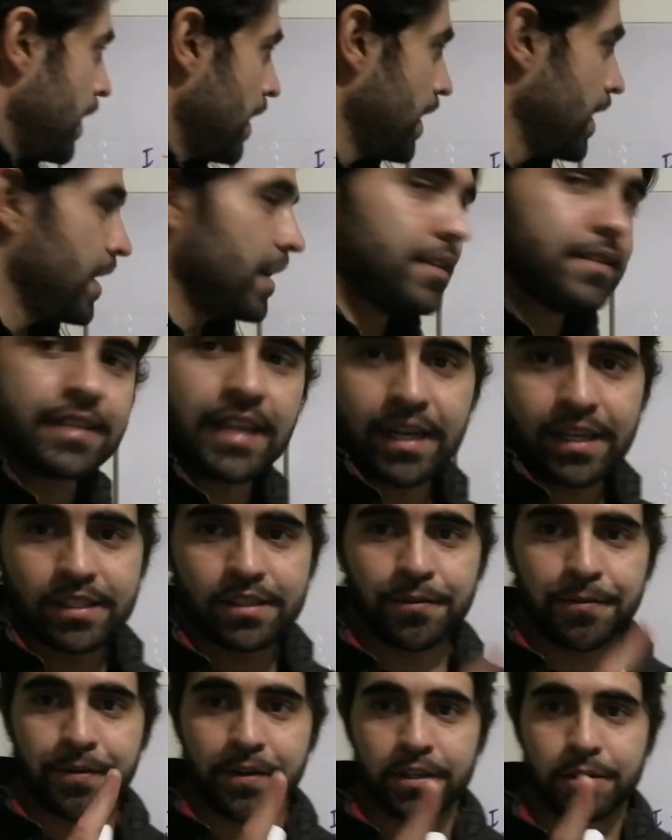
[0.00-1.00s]
That
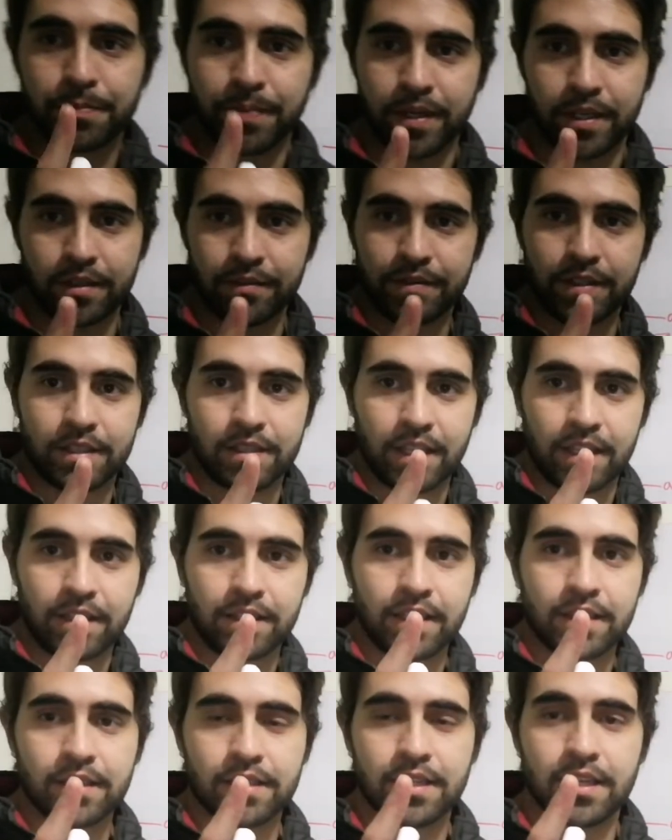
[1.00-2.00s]
is the first part of the
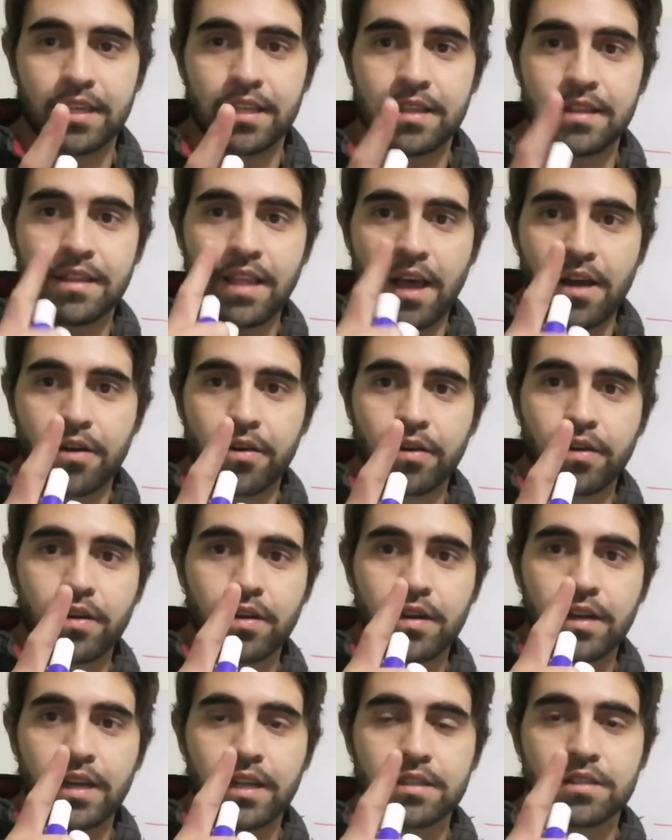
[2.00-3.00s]
sentence. Now
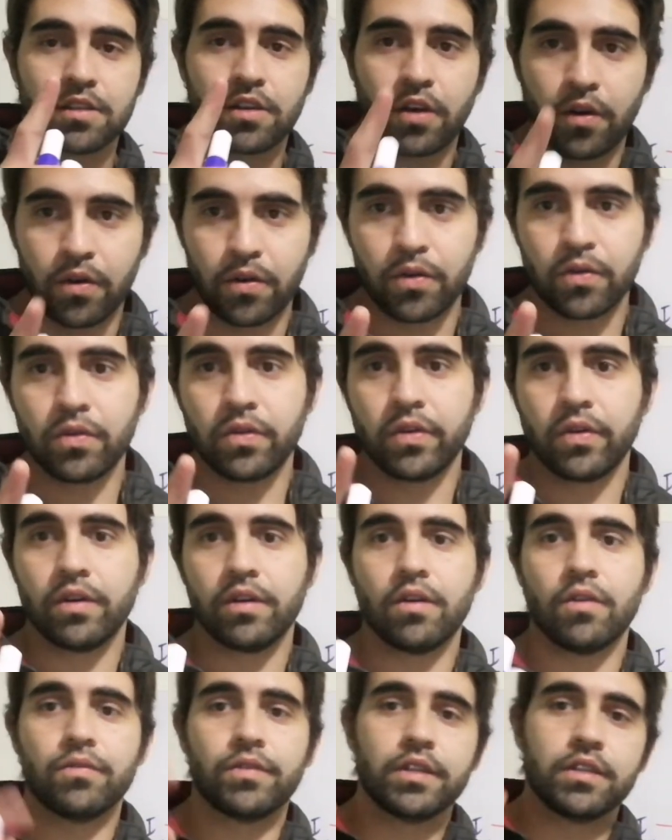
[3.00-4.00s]
let's
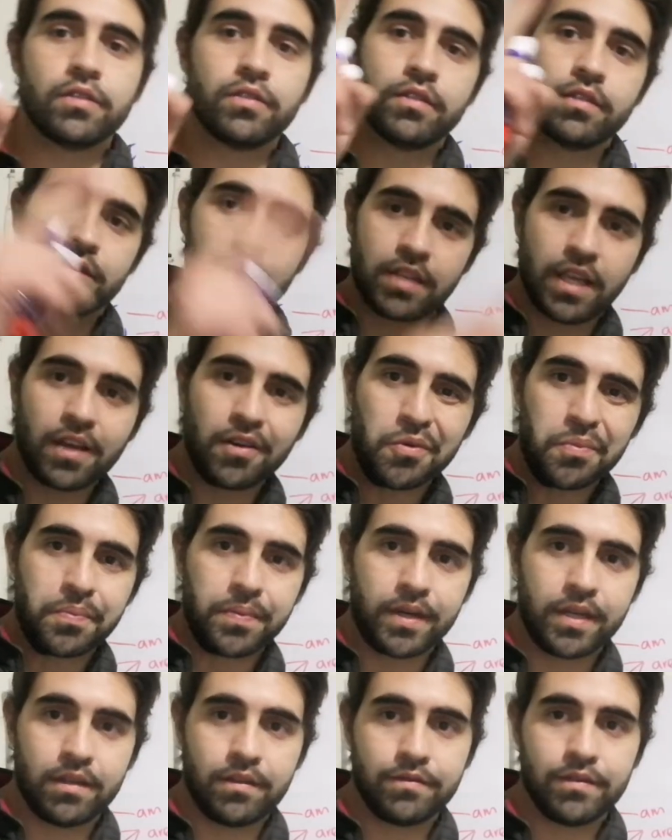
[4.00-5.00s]
go over to the
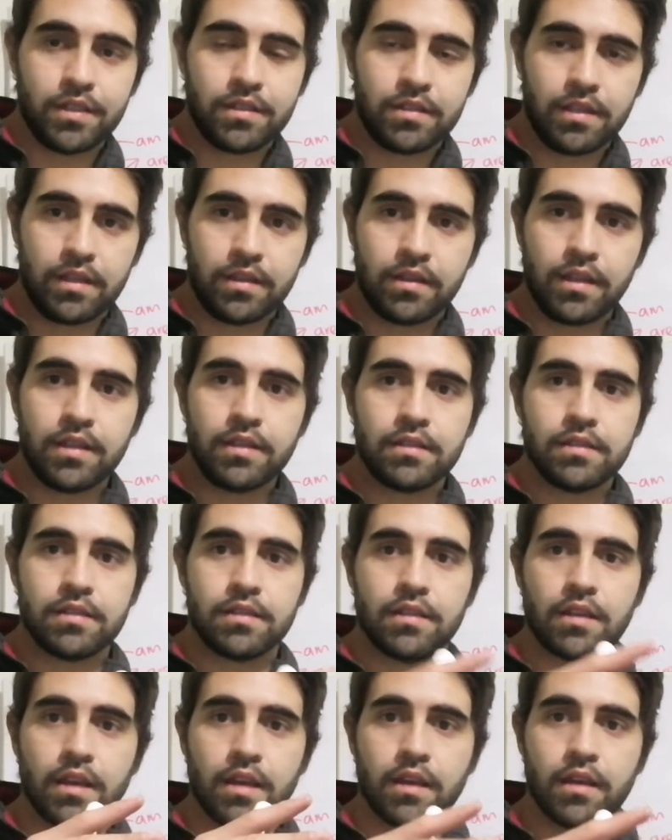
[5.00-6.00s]
second part of the
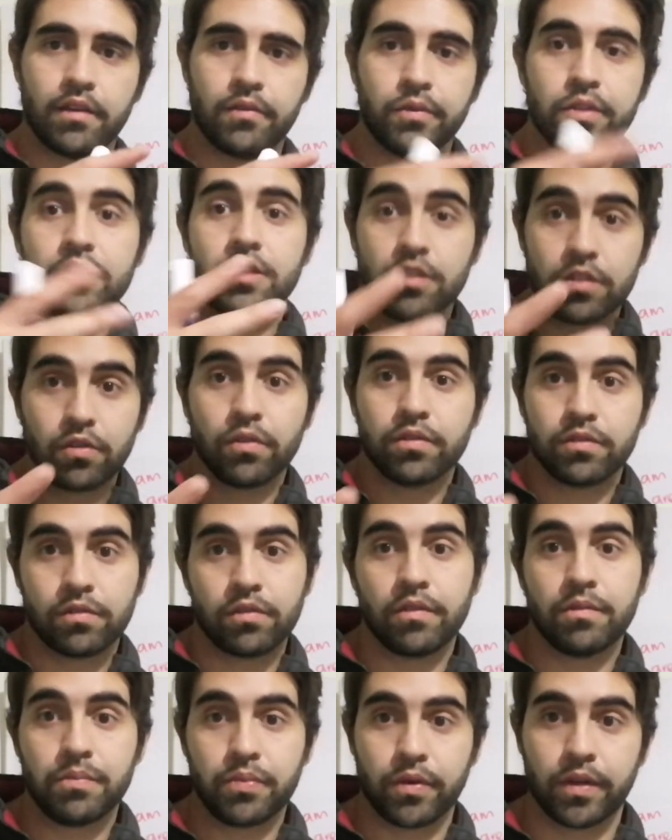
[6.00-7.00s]
sentence, which is
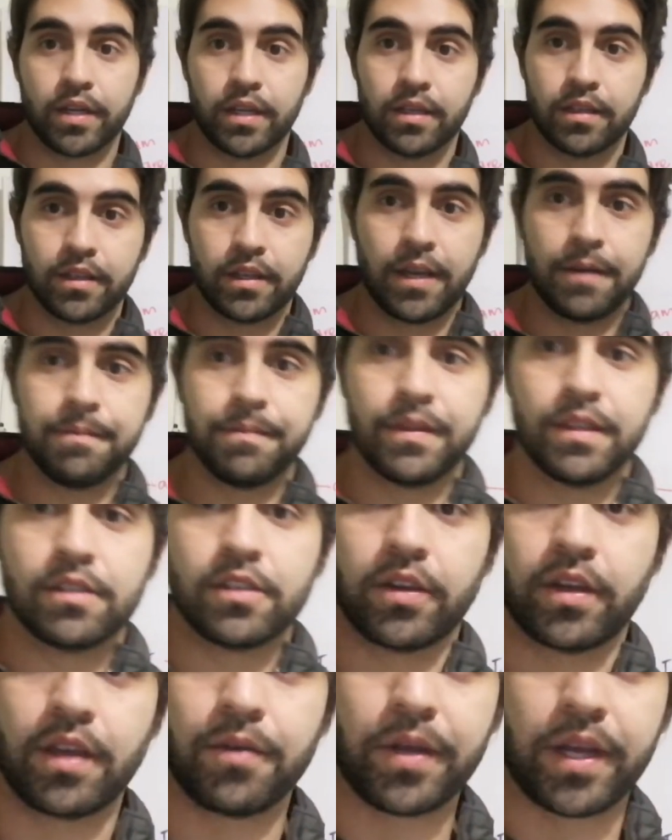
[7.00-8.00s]
also important. Okay,
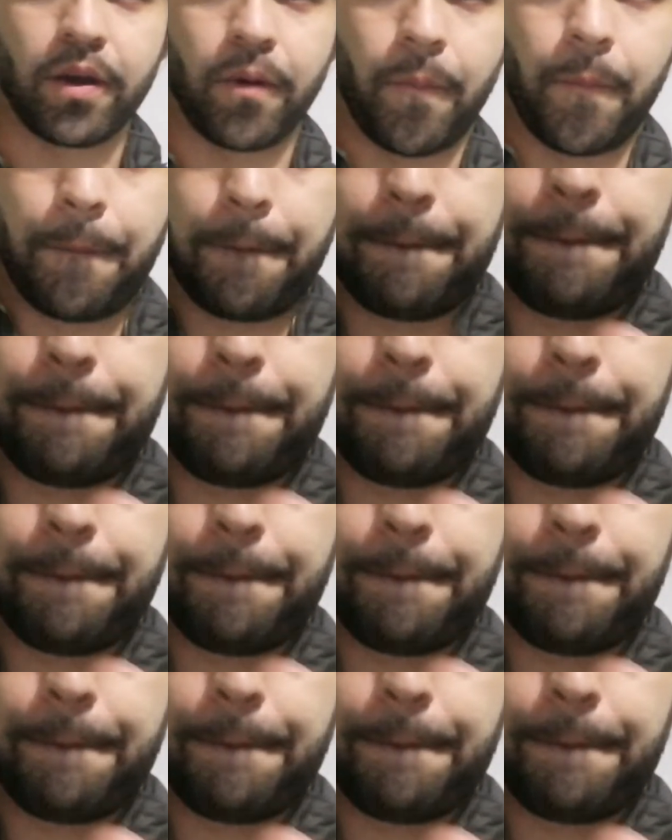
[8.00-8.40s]
so here we go.